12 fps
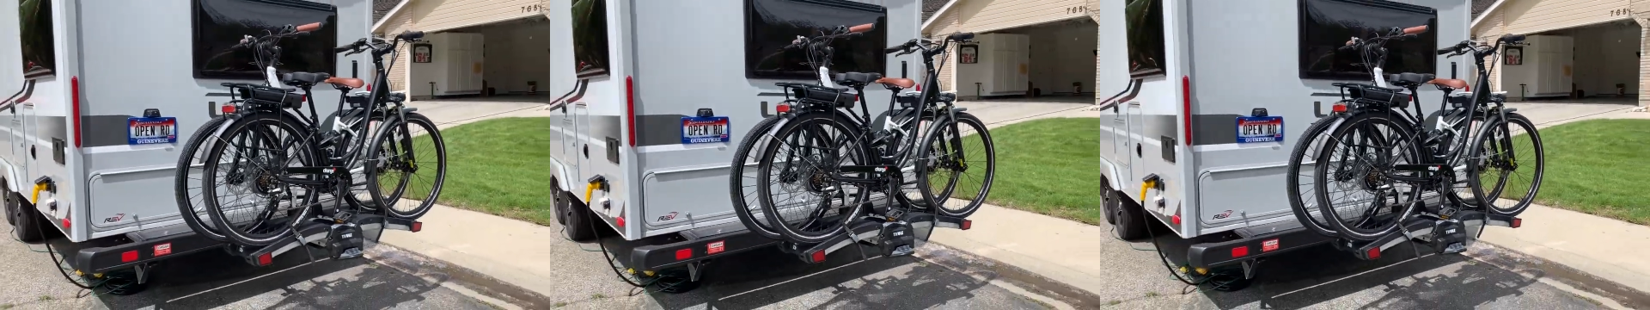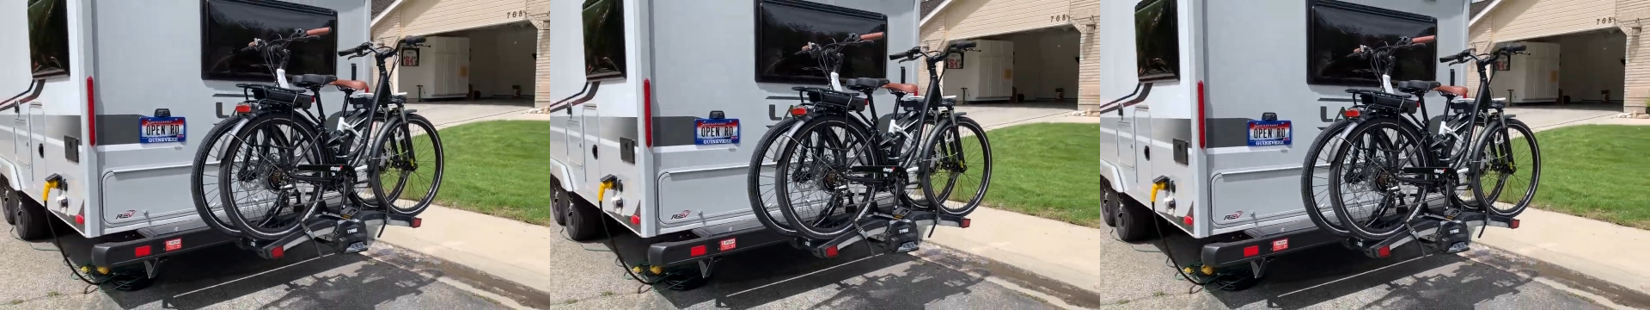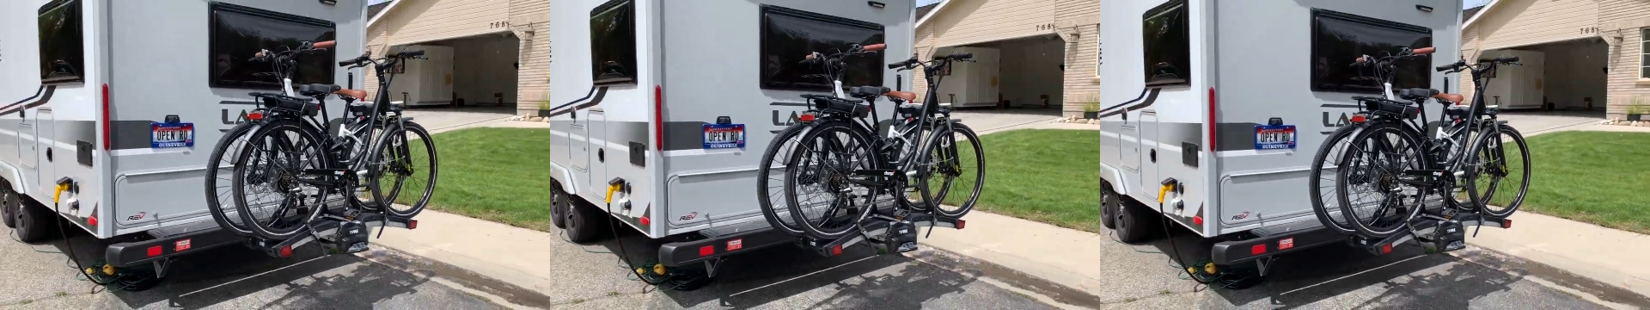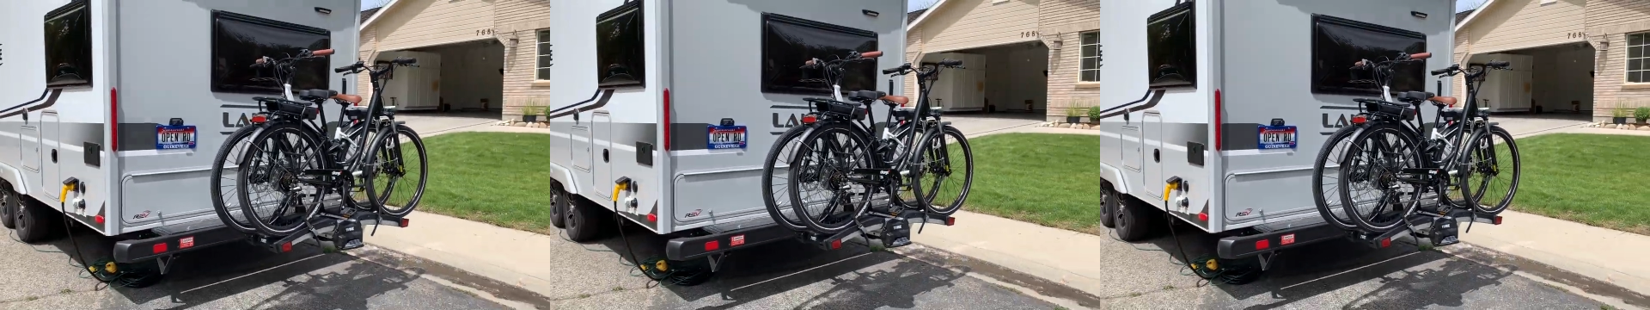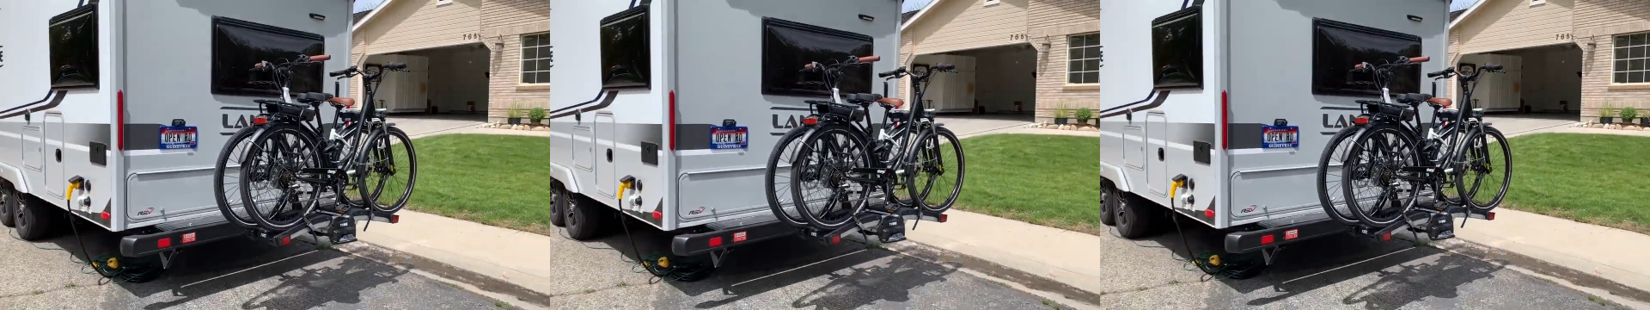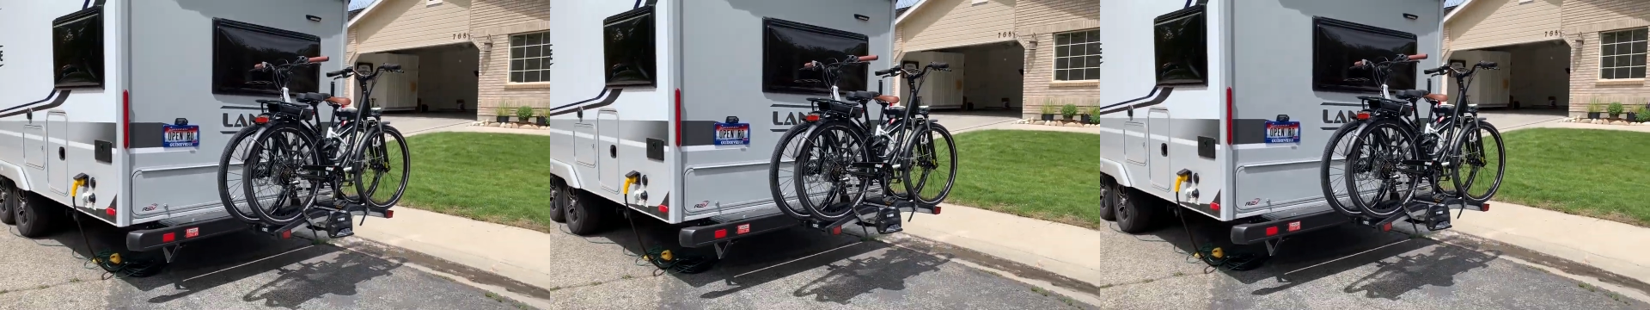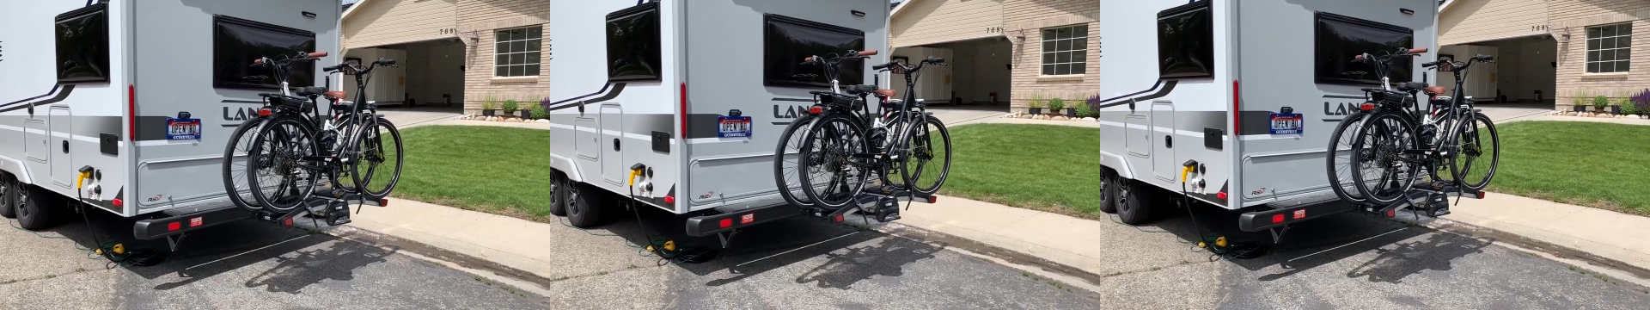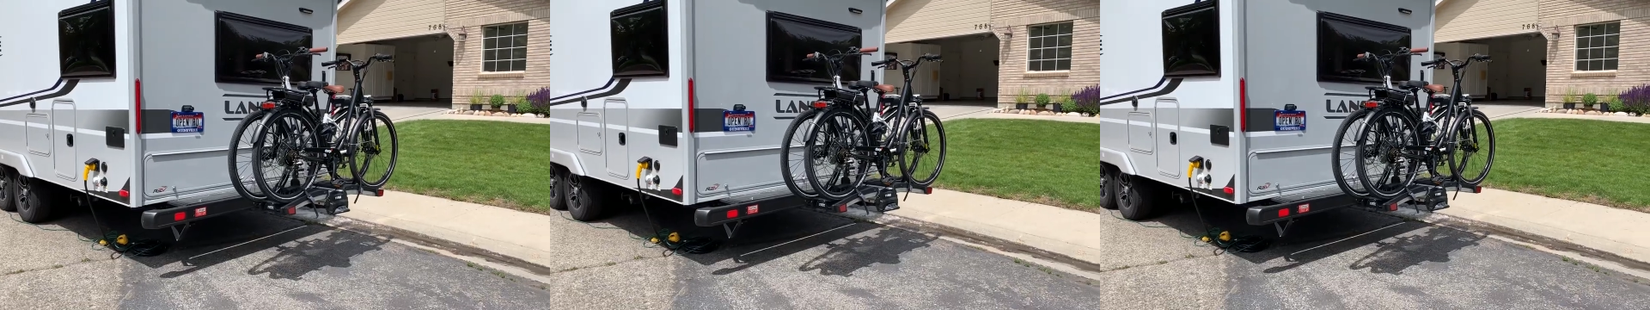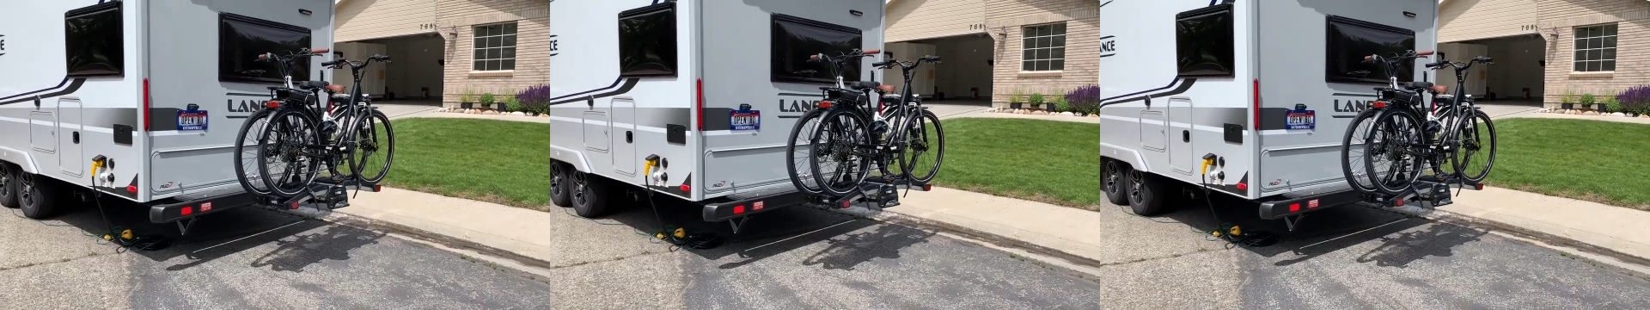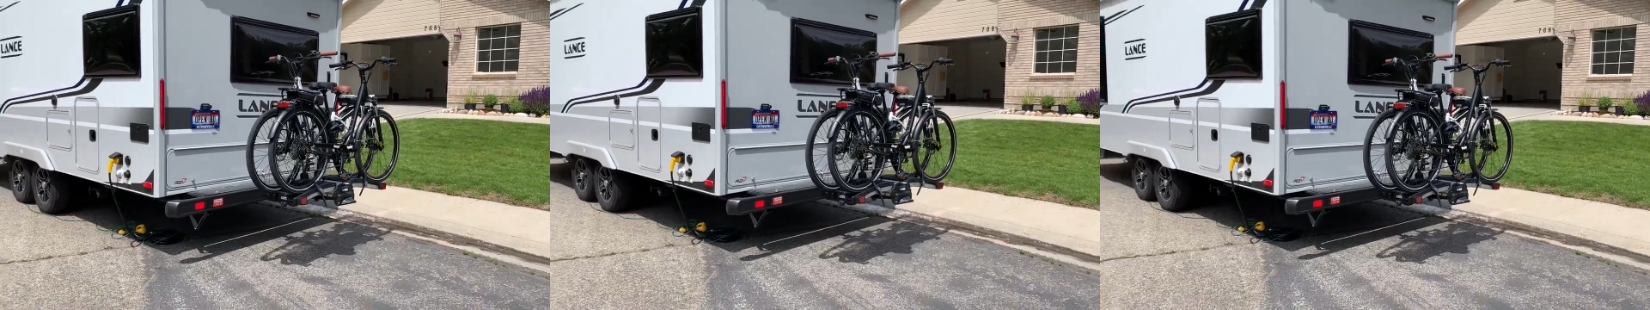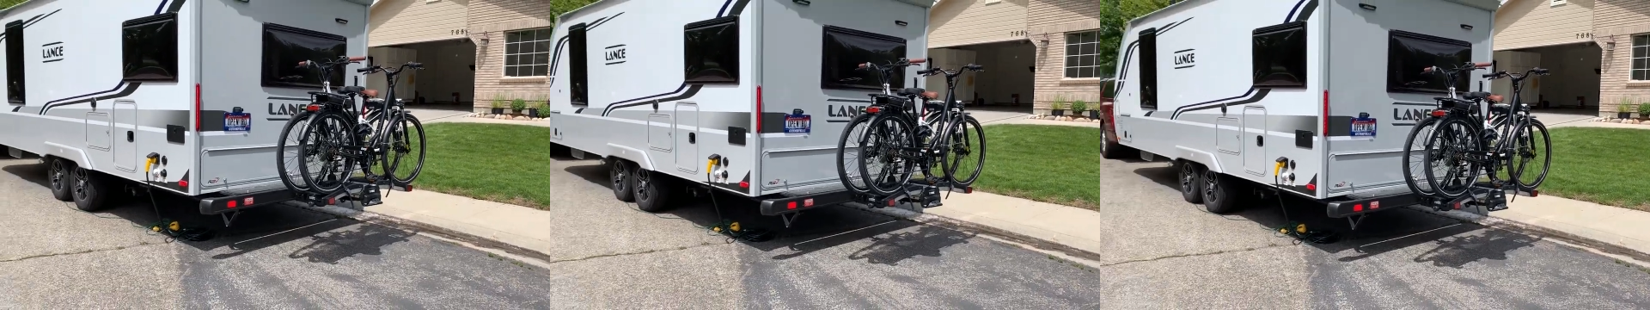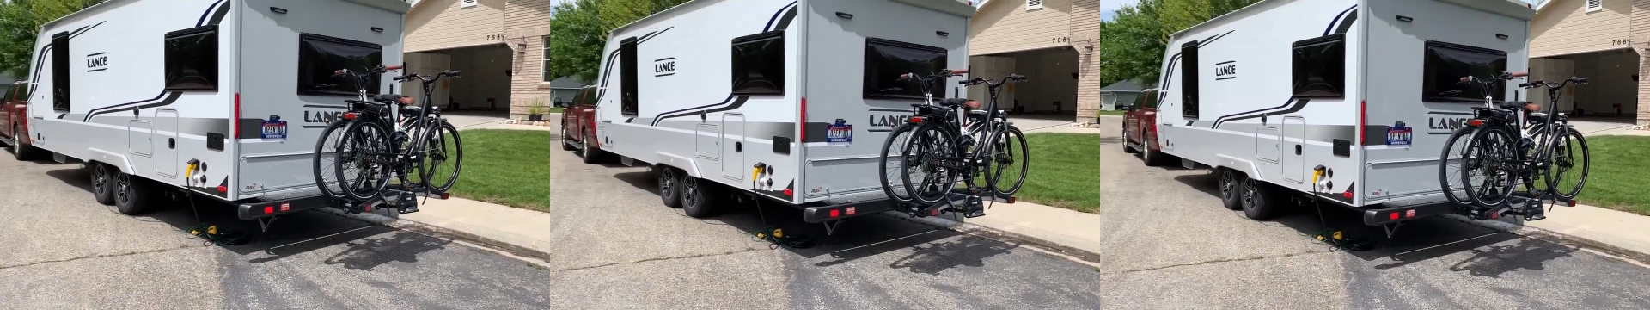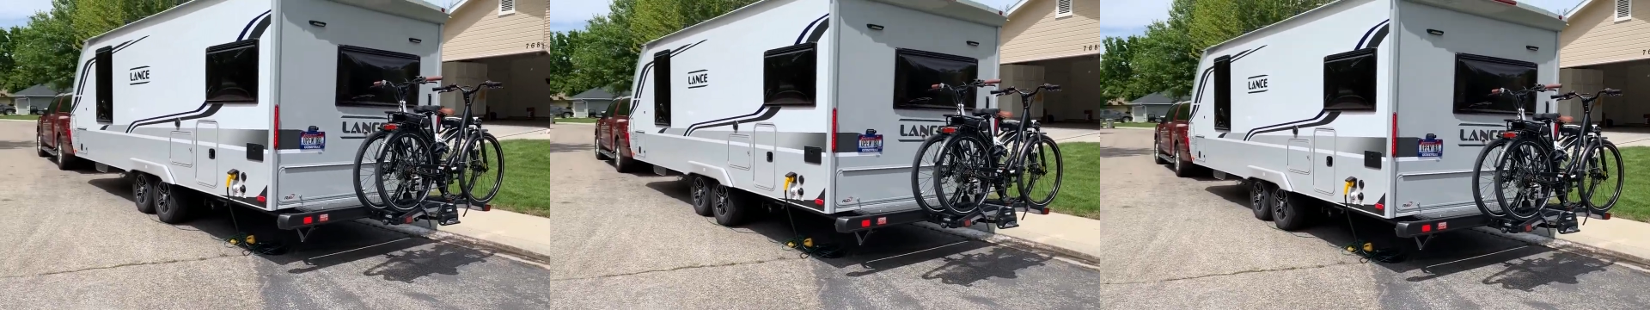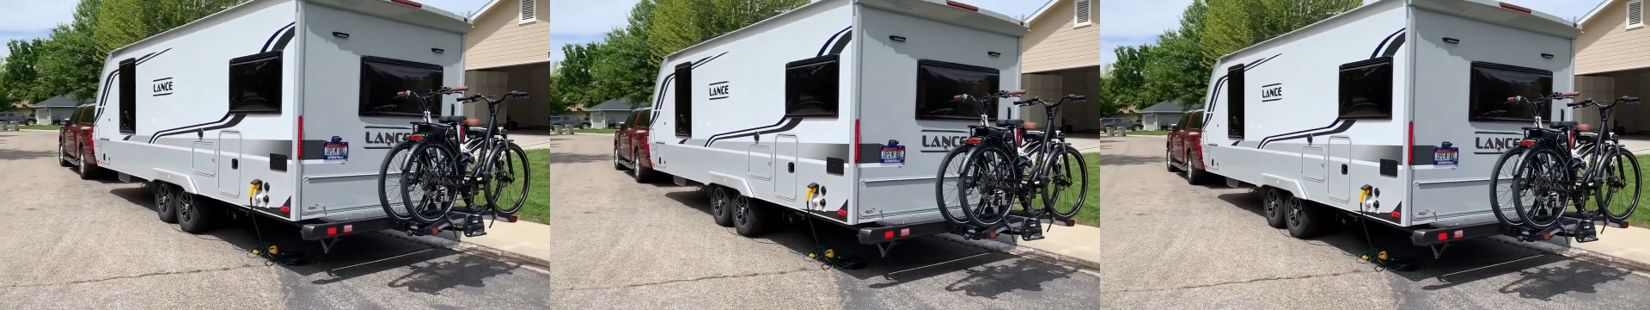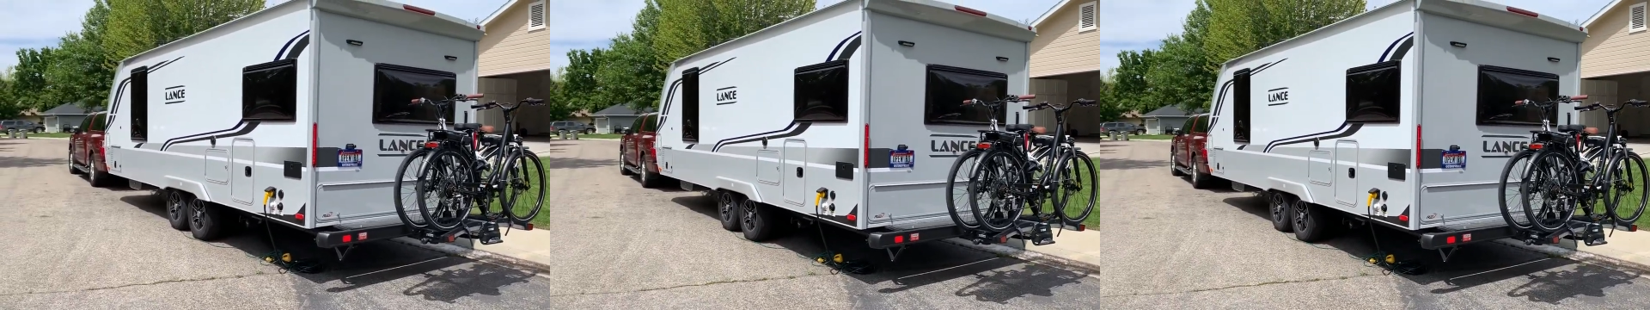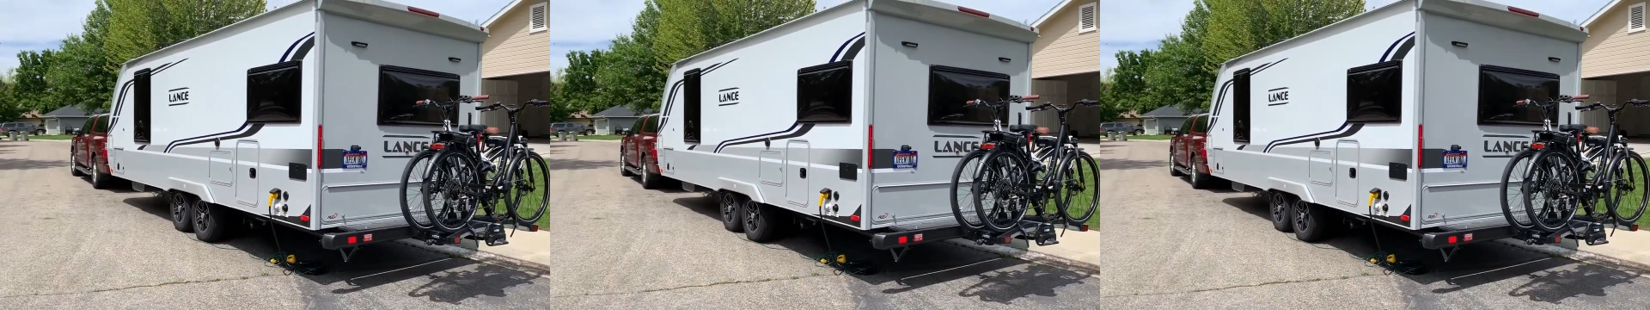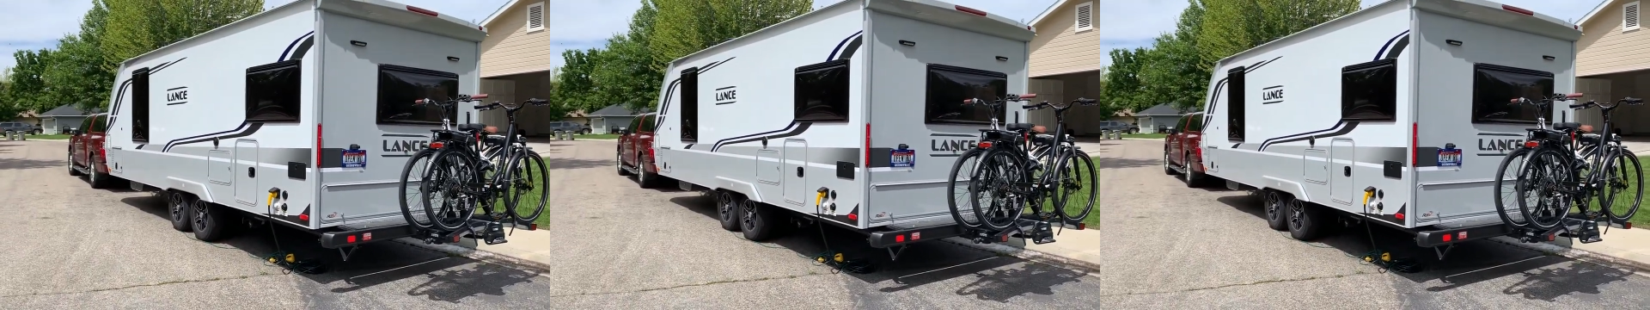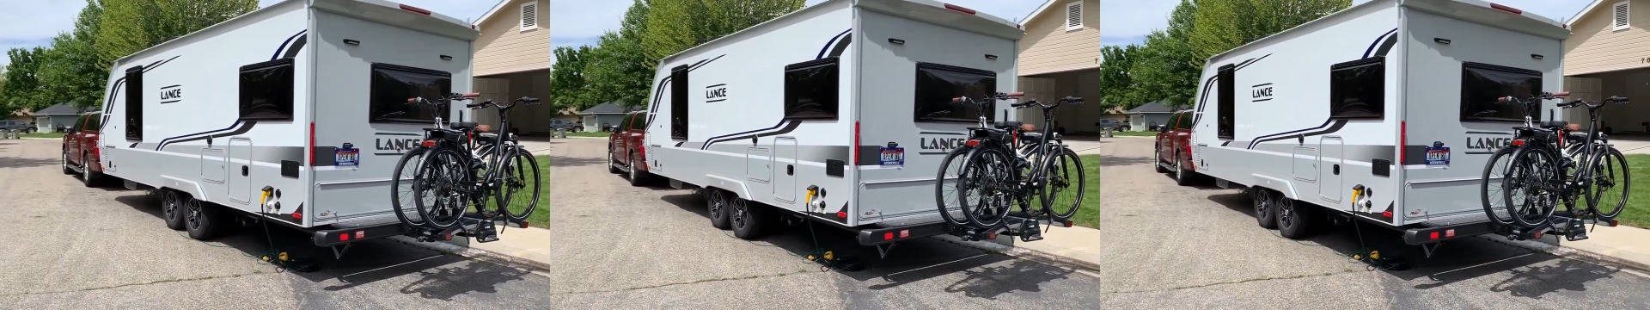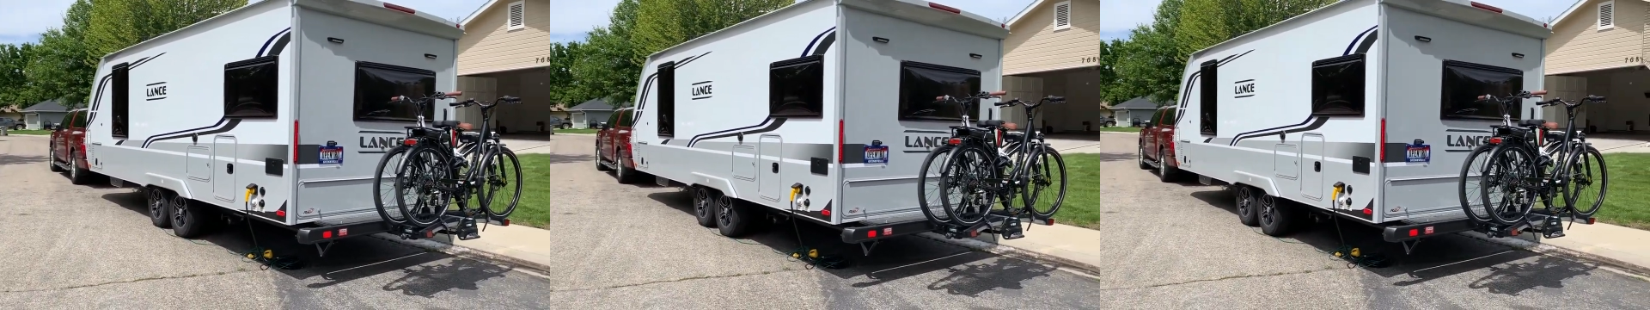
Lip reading: (no speaker visible)